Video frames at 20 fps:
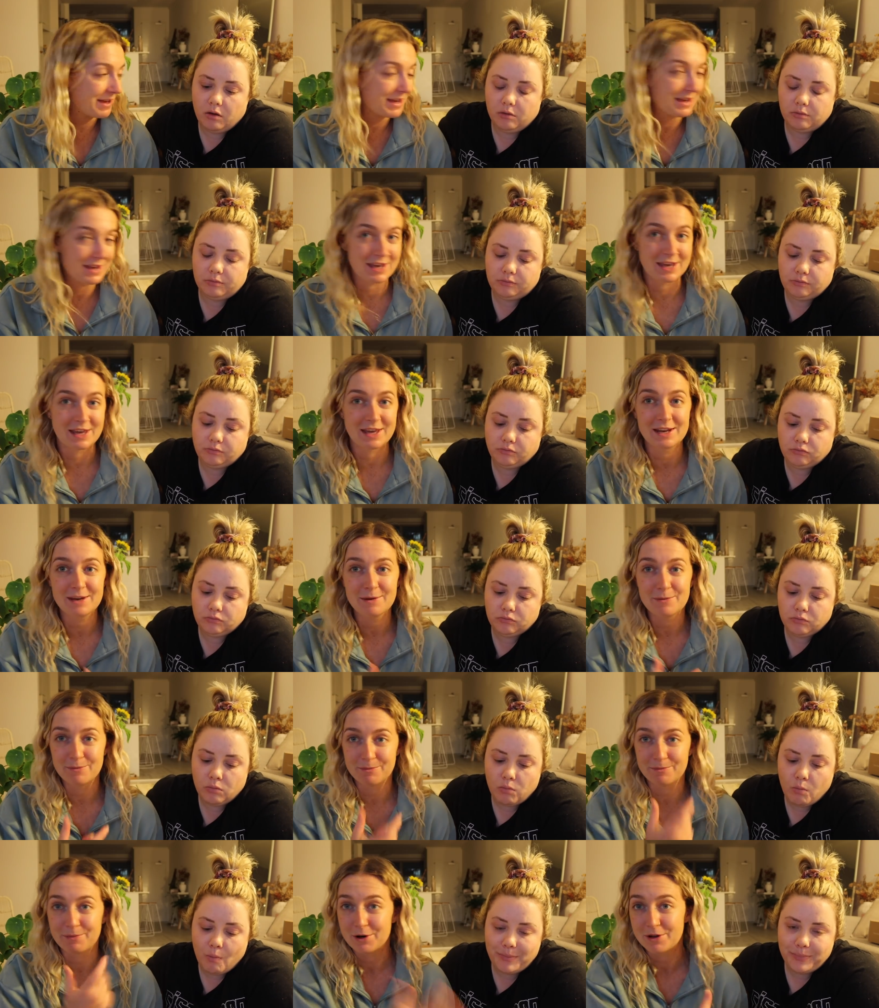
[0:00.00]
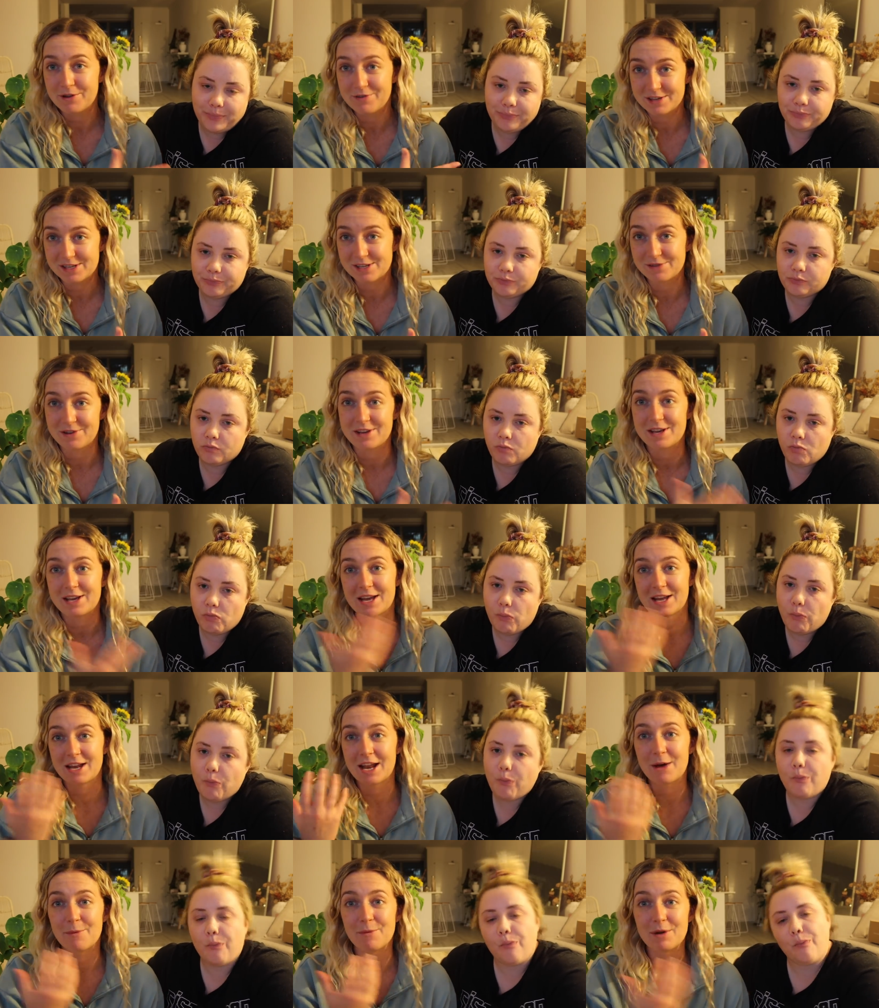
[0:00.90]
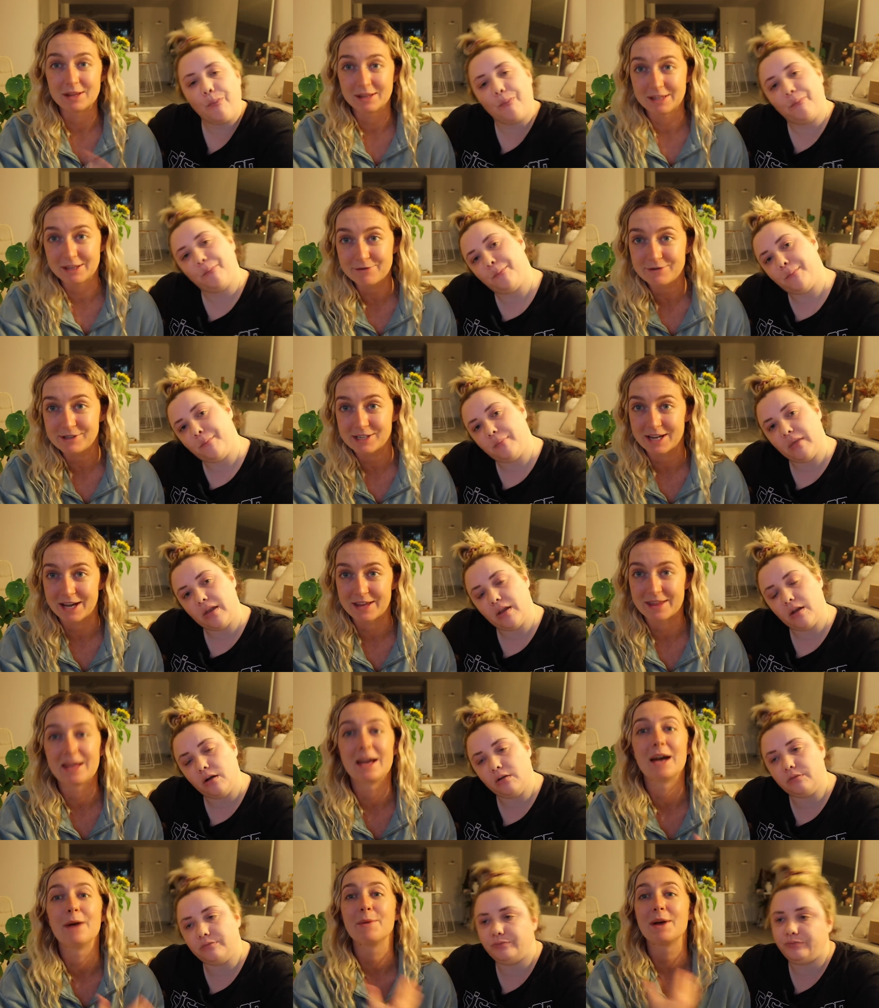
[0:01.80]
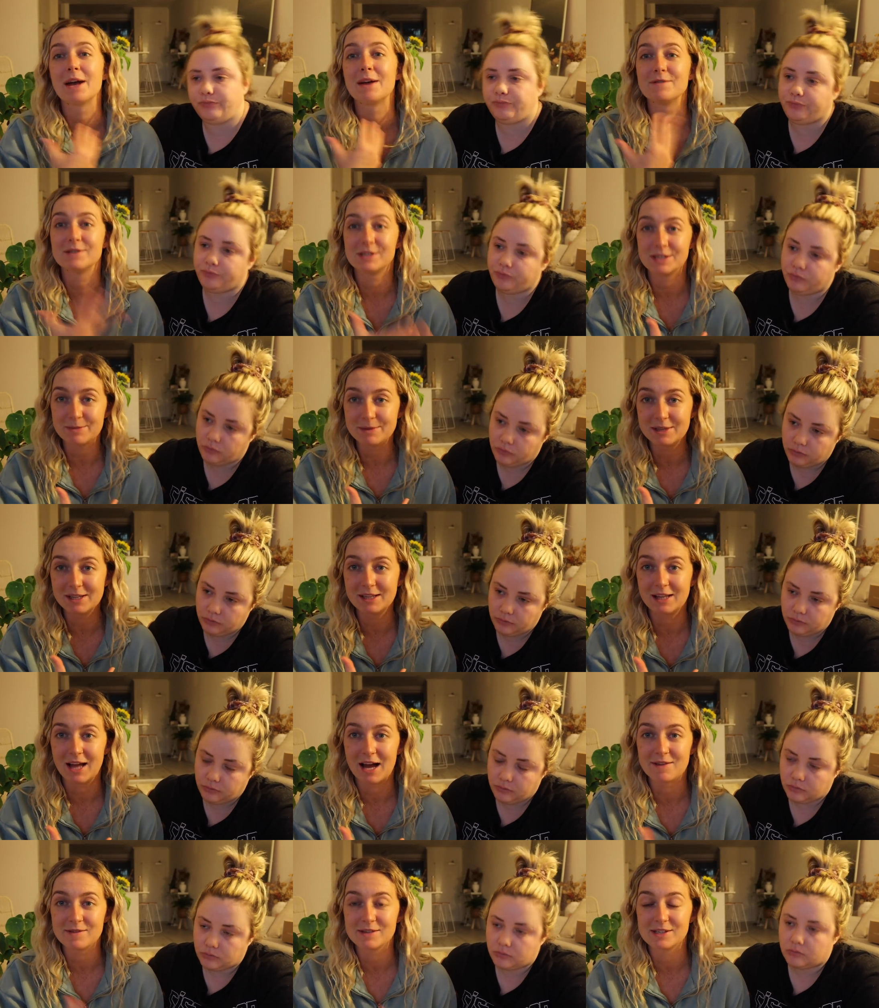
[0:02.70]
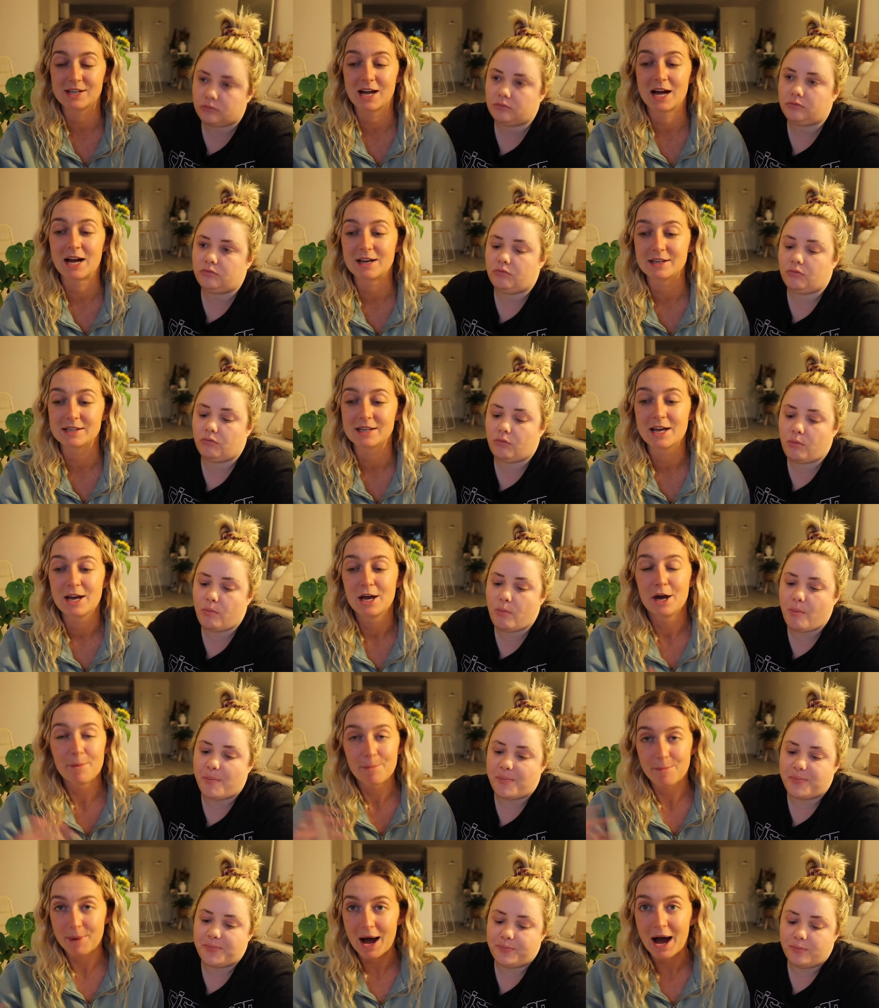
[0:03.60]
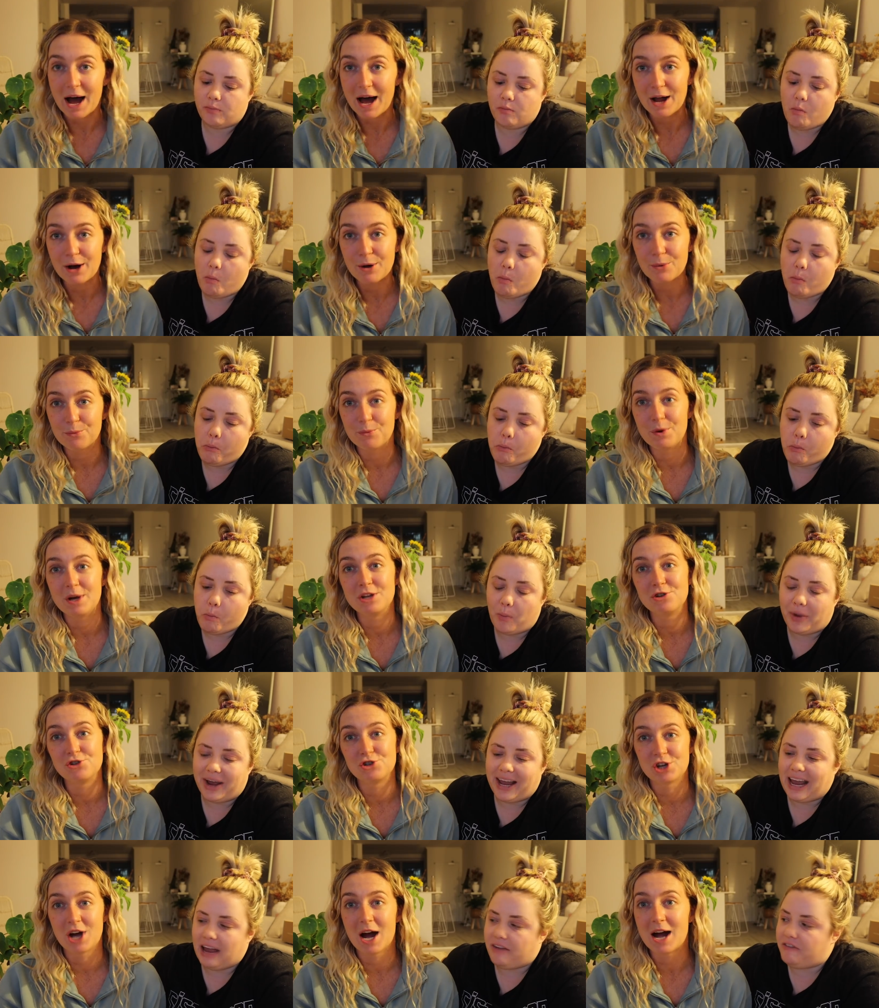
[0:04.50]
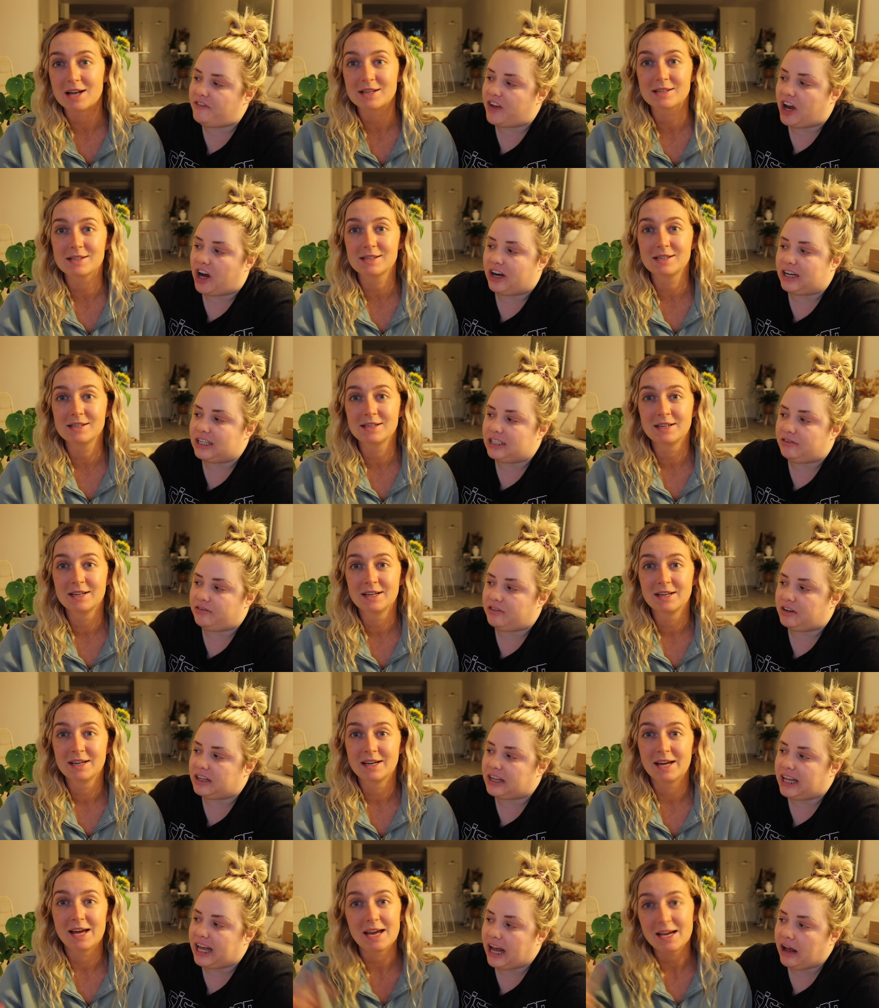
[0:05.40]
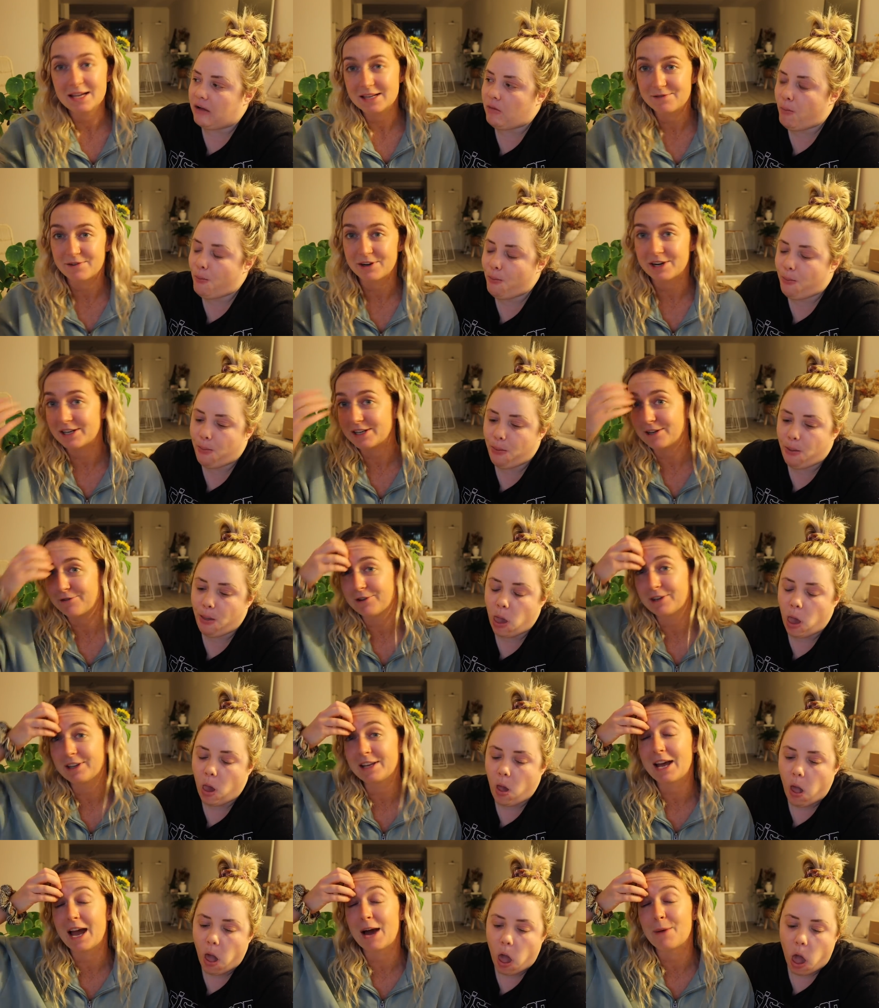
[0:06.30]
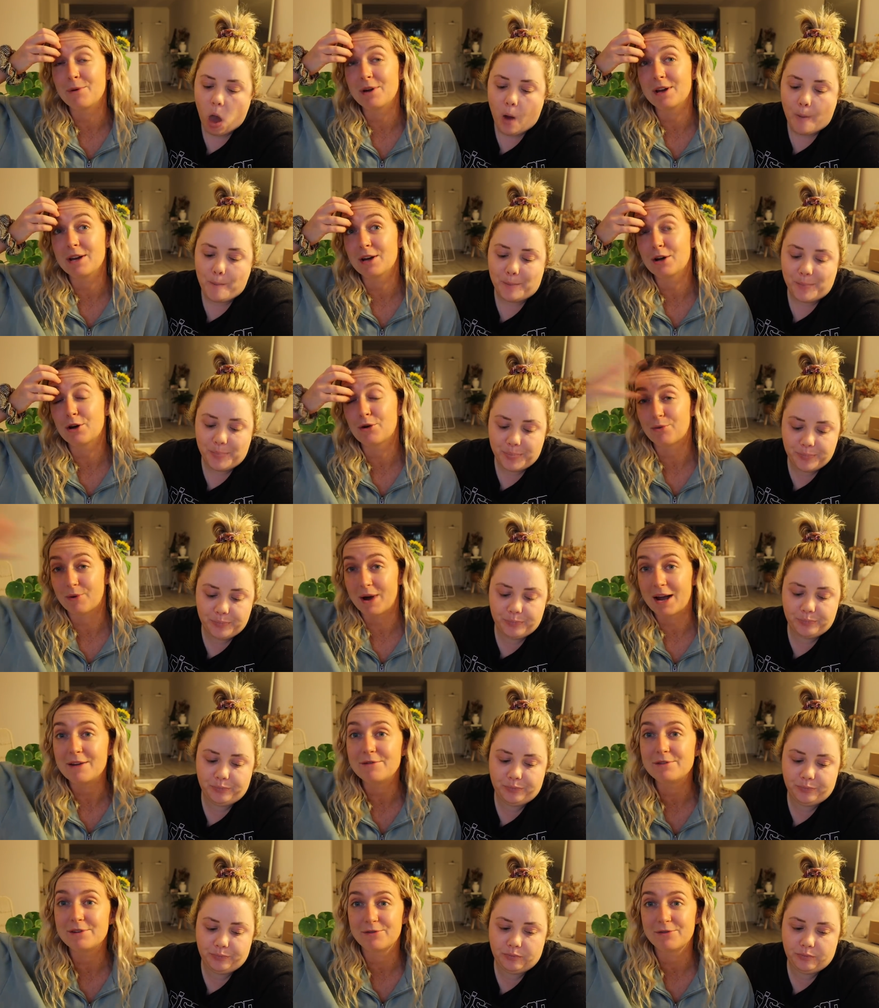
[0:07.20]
Speaker 1: vegan, both of us are vegan, and we live together and we have similar lifestyles, but we just eat very differently and we crave